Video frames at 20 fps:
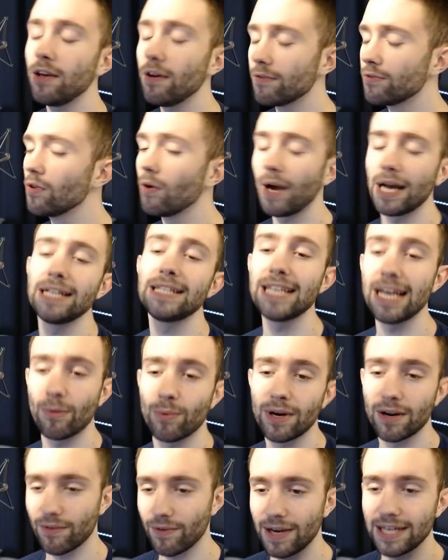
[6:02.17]
You have no idea.
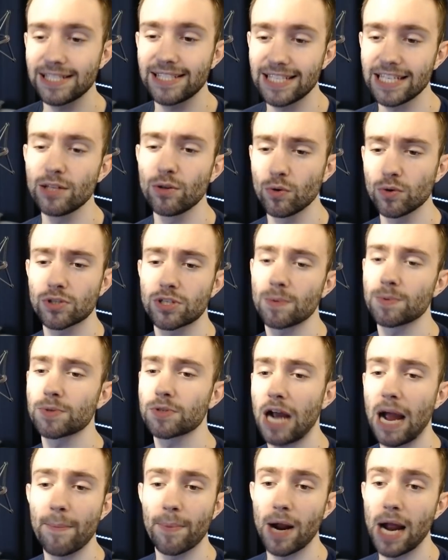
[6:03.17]
Whenever I see a new
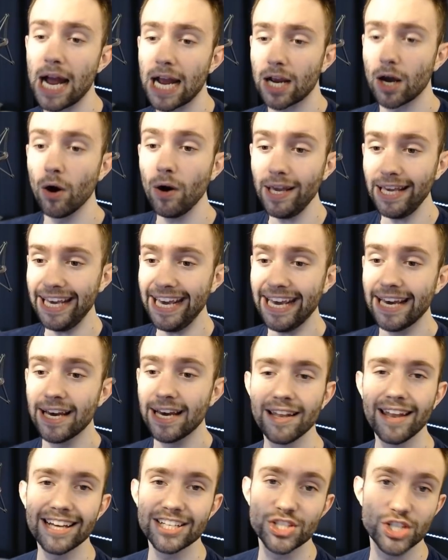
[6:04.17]
subscriber, I go
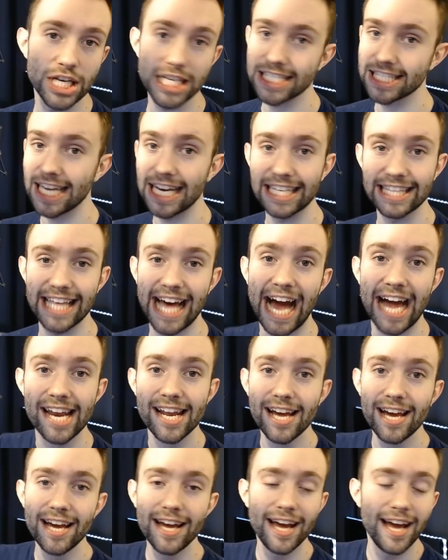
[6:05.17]
like just like that.
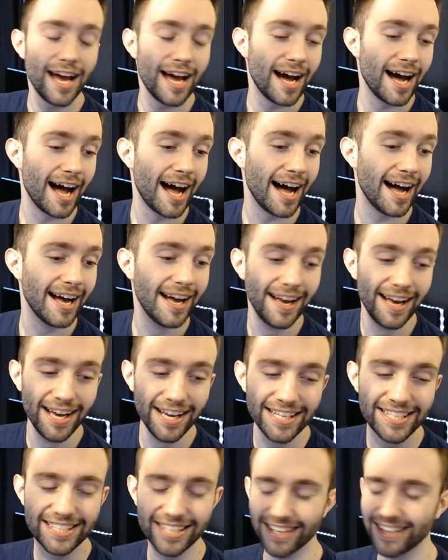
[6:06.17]

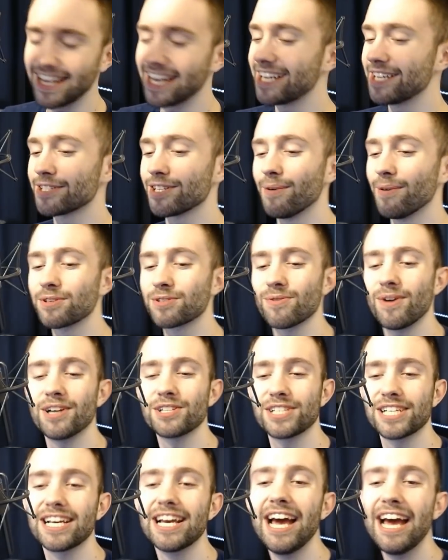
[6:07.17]
So thank you so much for
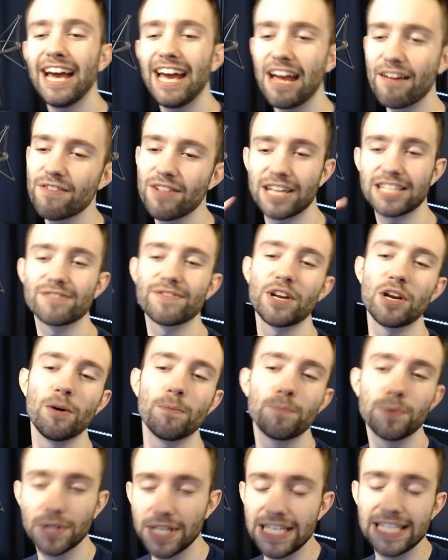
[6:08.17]
watching. If you like this
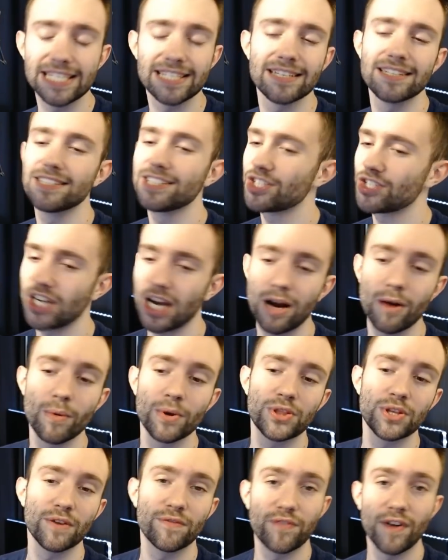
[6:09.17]
video, please share it
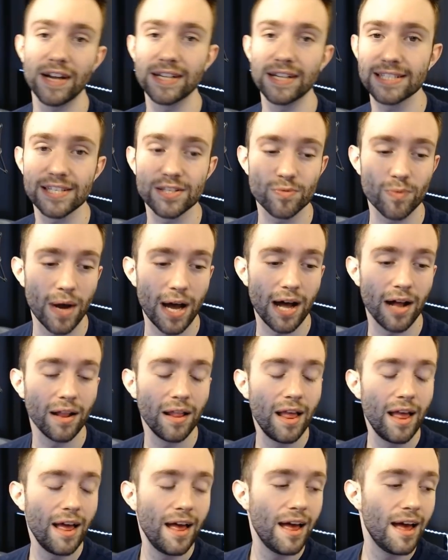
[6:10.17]
with your friends as well.
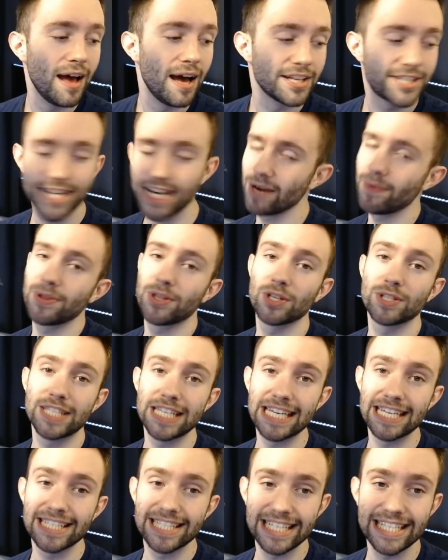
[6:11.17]
Share it with your
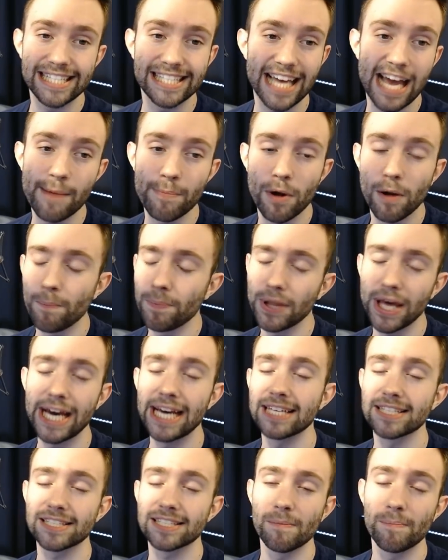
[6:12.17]
D&D table.
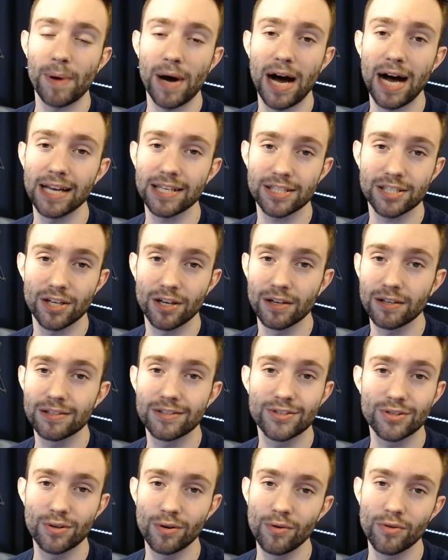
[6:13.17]
Play as an imposter.
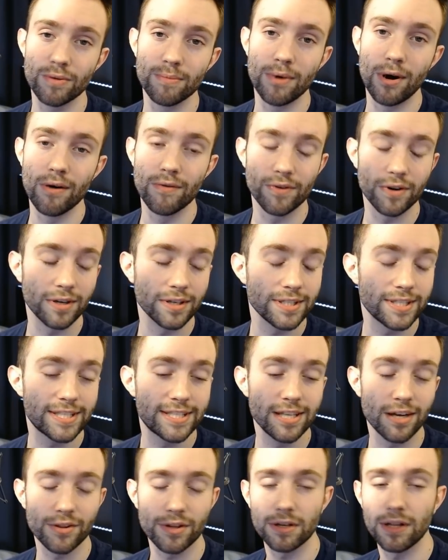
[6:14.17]
Screw them over.
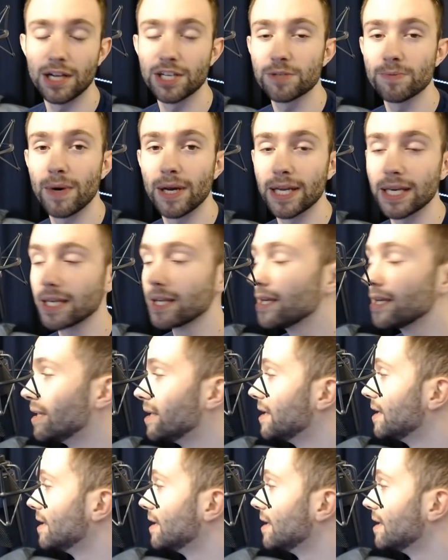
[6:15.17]
Steal their lunch money.